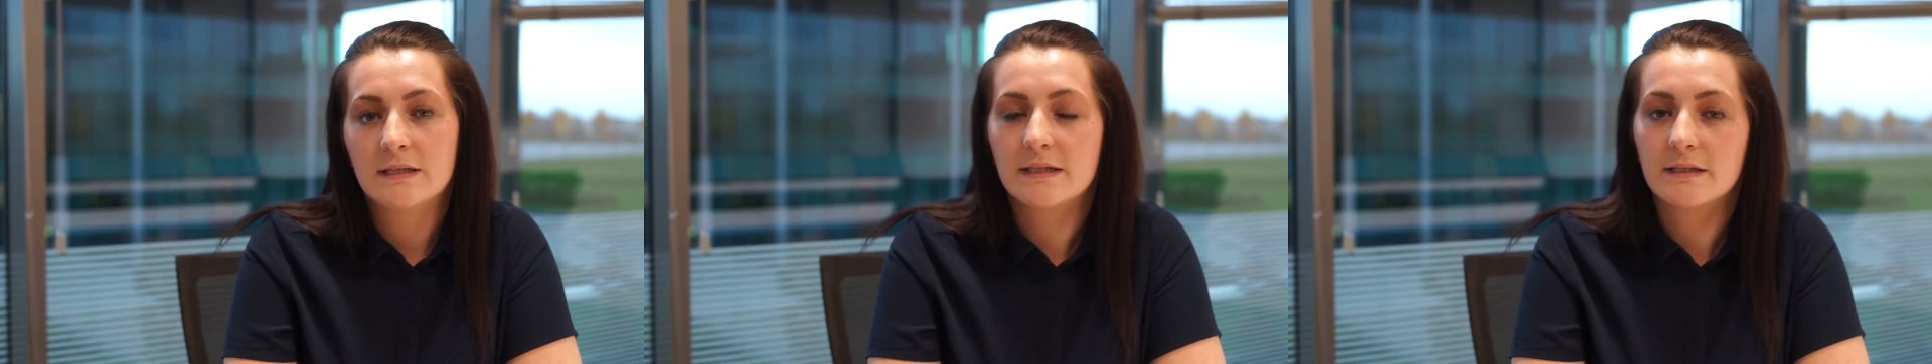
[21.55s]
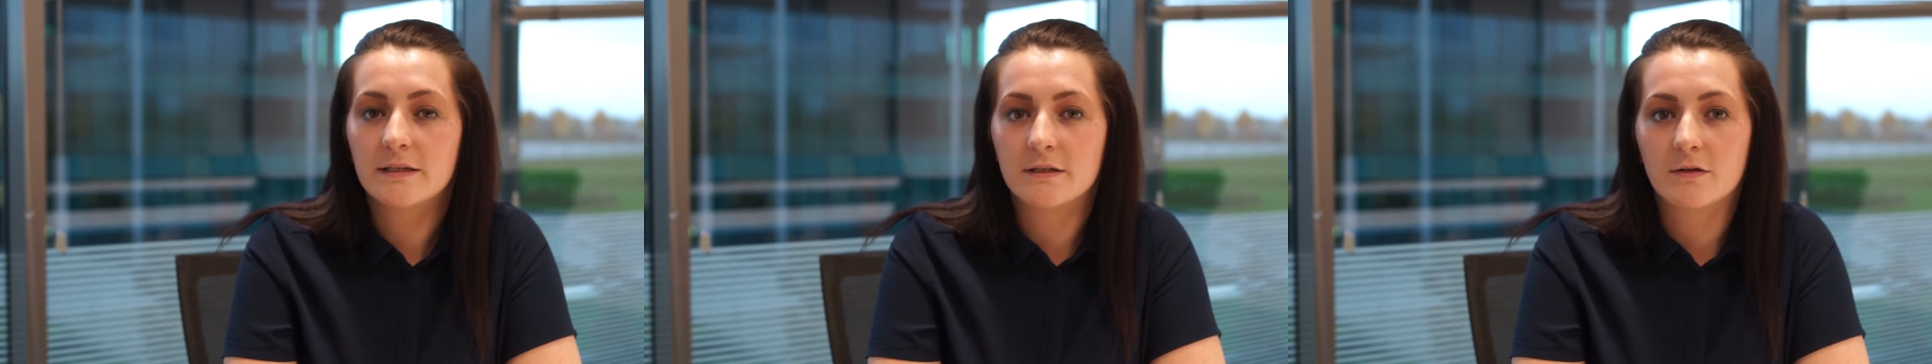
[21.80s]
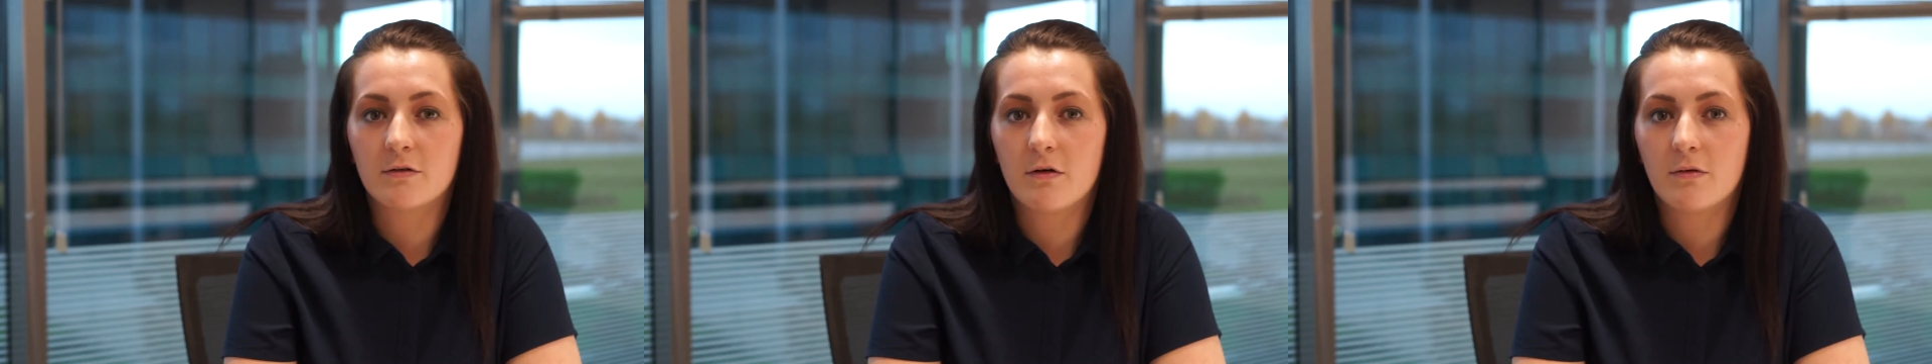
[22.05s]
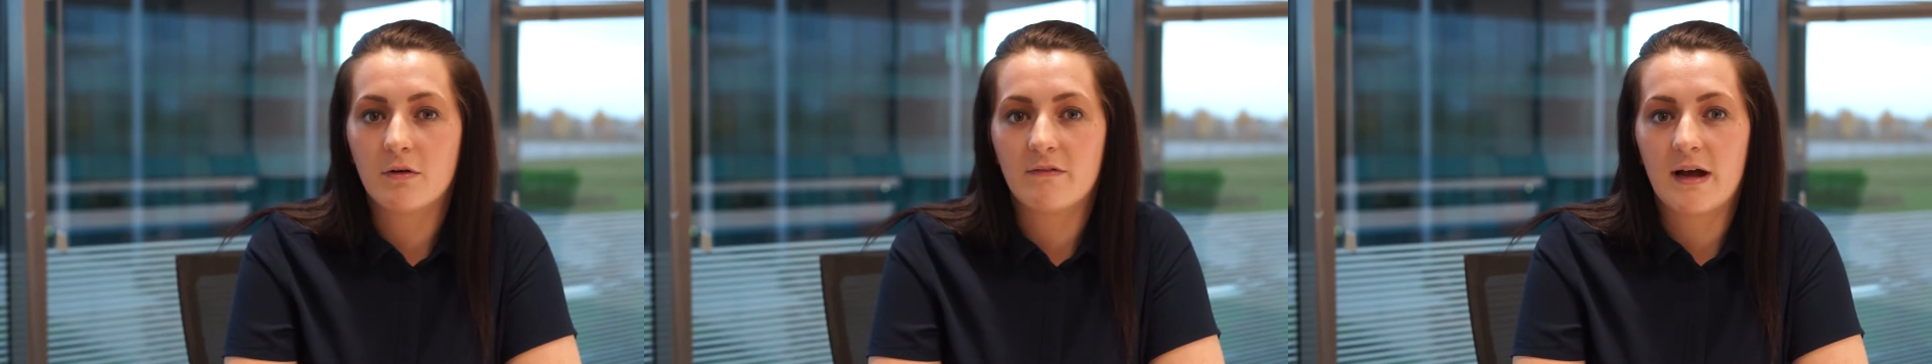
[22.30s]
Since
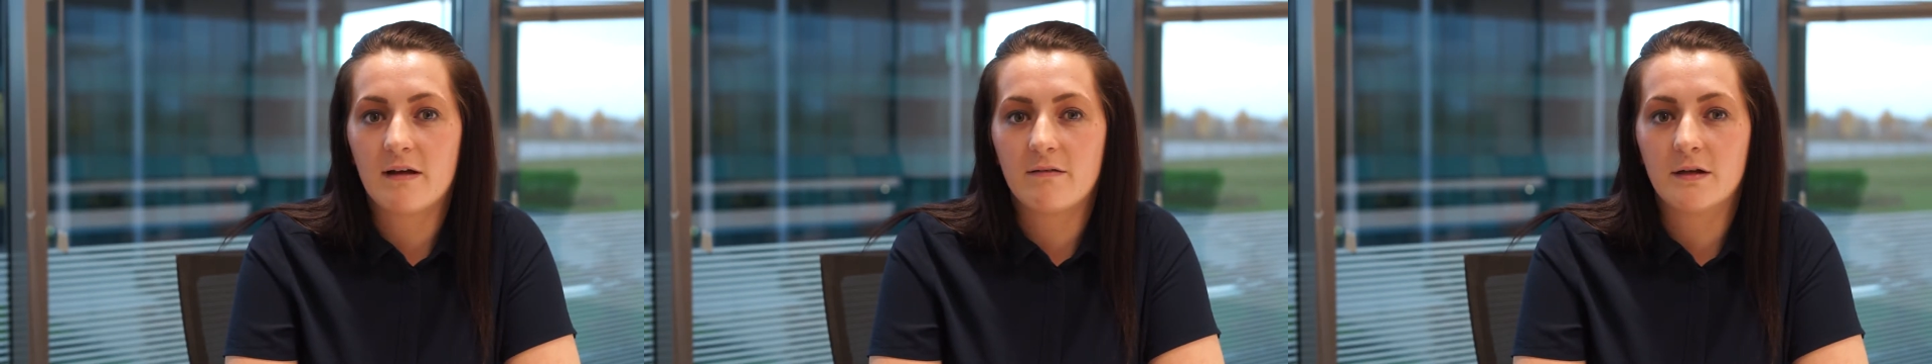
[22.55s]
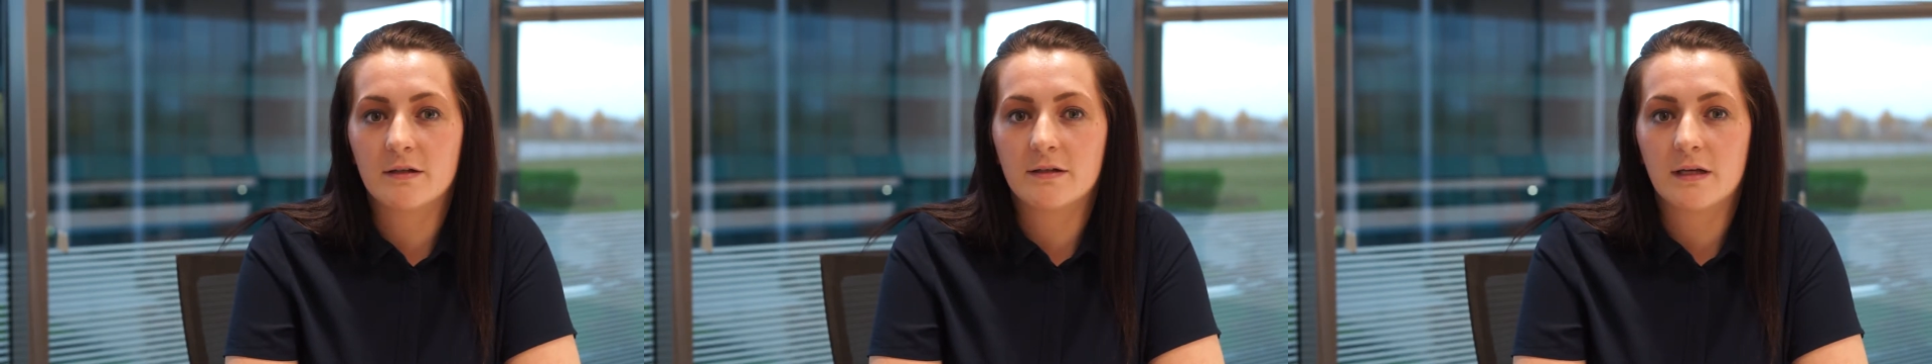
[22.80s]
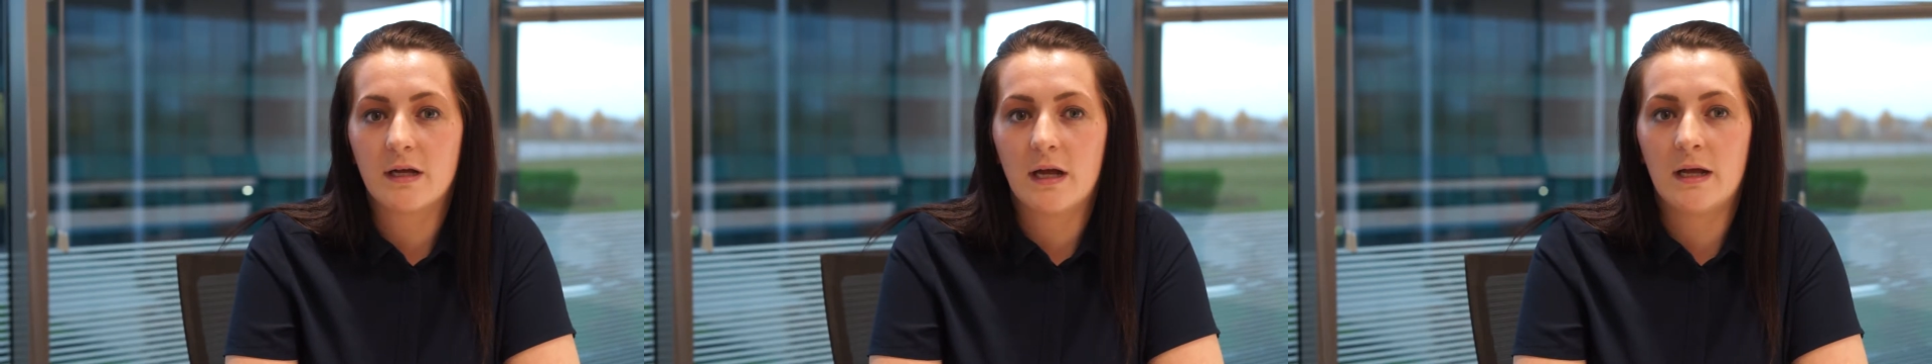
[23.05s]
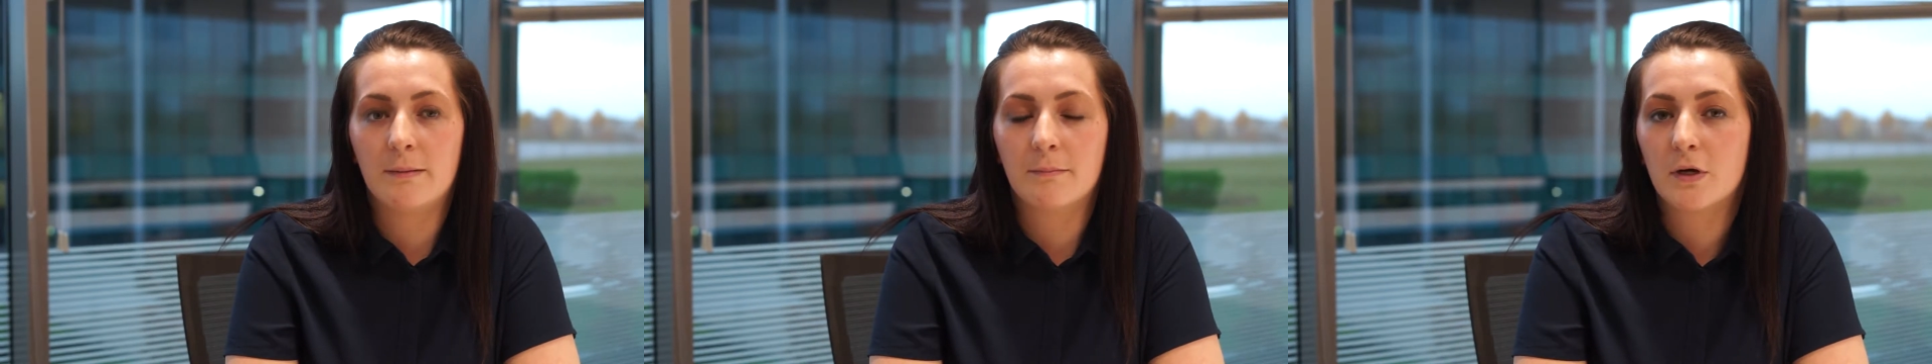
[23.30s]
coronavirus
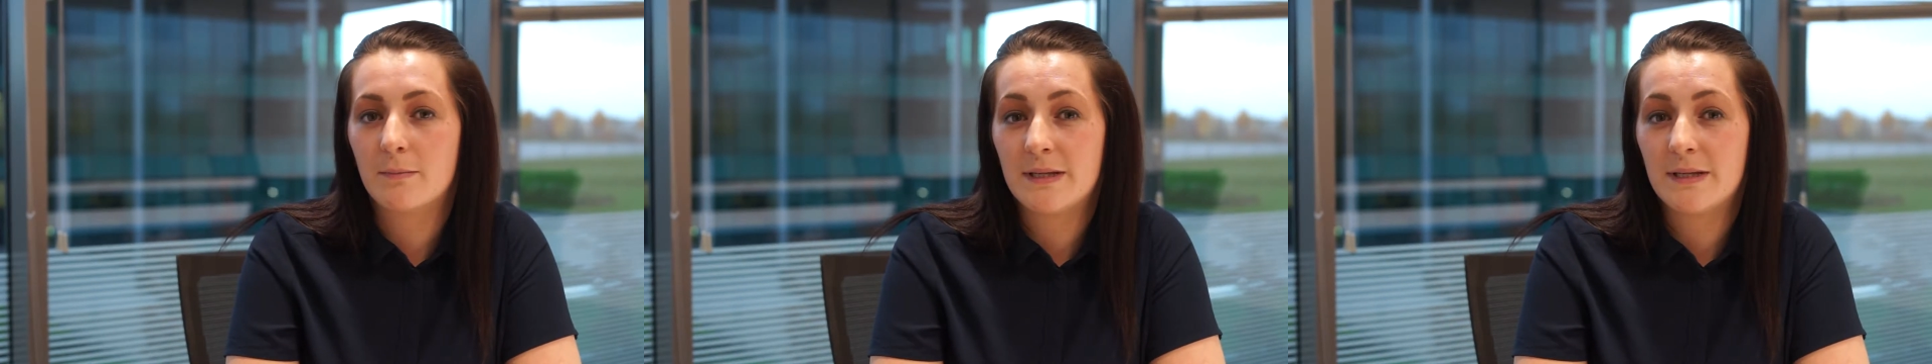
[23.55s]
um,